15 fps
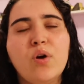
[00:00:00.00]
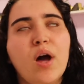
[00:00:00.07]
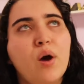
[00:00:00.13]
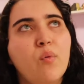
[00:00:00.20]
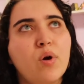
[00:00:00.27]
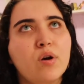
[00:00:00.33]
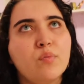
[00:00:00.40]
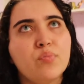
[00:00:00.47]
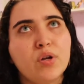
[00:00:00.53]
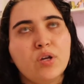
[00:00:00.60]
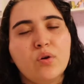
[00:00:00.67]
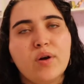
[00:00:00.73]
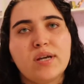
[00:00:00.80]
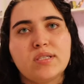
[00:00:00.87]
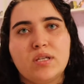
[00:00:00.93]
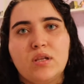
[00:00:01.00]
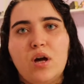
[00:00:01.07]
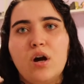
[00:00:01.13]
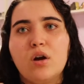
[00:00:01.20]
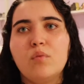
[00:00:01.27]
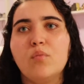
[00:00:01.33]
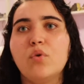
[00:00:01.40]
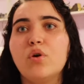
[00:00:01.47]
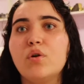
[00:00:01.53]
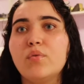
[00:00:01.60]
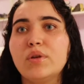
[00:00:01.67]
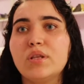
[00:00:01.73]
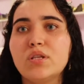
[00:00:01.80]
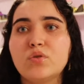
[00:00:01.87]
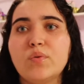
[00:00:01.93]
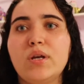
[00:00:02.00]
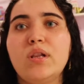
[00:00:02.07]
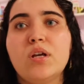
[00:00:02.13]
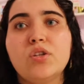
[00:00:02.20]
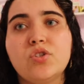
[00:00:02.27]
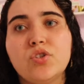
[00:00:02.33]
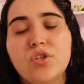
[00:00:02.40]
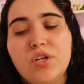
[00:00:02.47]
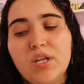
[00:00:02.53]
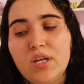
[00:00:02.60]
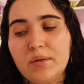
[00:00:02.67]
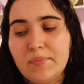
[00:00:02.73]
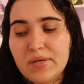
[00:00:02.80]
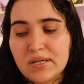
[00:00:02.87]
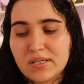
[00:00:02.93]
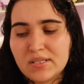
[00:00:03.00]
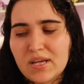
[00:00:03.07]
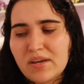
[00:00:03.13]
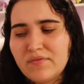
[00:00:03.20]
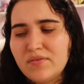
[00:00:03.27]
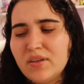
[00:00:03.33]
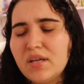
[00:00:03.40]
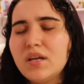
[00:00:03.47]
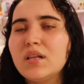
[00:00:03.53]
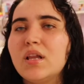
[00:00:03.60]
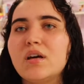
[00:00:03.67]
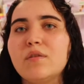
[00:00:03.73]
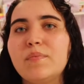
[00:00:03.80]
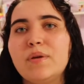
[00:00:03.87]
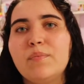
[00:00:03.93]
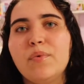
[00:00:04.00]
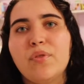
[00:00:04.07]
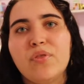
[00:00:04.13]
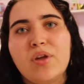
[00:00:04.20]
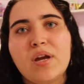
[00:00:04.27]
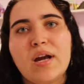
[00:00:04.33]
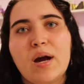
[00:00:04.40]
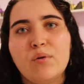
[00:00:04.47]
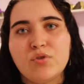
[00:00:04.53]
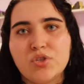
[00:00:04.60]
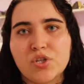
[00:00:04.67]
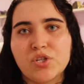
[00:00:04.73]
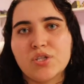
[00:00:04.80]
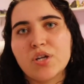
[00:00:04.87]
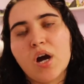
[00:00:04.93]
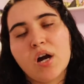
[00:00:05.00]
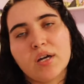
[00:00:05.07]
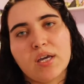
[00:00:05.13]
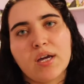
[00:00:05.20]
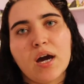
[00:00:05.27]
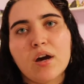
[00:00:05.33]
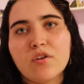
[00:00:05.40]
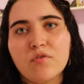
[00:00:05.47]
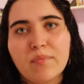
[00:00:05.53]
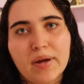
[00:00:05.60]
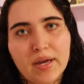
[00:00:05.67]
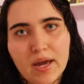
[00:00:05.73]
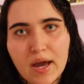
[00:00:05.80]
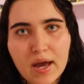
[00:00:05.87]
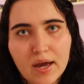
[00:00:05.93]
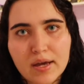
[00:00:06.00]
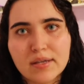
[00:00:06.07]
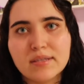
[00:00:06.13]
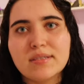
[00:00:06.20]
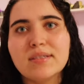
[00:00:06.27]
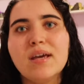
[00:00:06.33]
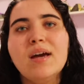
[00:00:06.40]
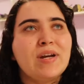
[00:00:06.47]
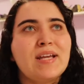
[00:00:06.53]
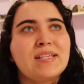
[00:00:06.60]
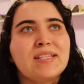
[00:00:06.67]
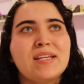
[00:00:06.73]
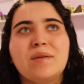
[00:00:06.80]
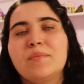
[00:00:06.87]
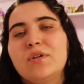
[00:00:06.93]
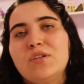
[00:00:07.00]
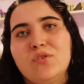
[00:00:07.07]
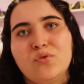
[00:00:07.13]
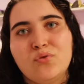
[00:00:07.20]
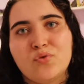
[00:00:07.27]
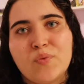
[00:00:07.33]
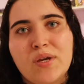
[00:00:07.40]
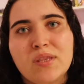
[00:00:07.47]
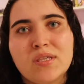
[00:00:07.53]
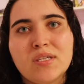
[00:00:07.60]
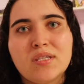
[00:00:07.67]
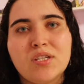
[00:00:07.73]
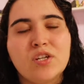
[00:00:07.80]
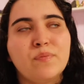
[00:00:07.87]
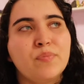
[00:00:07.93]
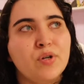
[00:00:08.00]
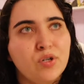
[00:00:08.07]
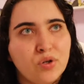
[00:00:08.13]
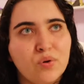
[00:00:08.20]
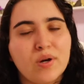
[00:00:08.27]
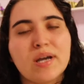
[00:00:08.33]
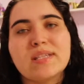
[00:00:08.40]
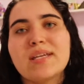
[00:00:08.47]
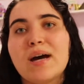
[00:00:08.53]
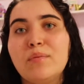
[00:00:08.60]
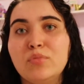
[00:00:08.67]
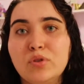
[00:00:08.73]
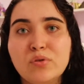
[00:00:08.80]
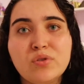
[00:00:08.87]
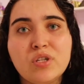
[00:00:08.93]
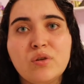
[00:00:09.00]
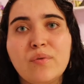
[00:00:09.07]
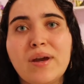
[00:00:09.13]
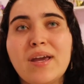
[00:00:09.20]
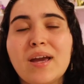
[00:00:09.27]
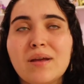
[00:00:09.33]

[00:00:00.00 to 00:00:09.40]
I want to bring you guys along more with this weight loss journey, because I feel like a lot of people think I was just talking out of my when I said I'm gonna lose weight this year. But no, guys, I'm losing weight.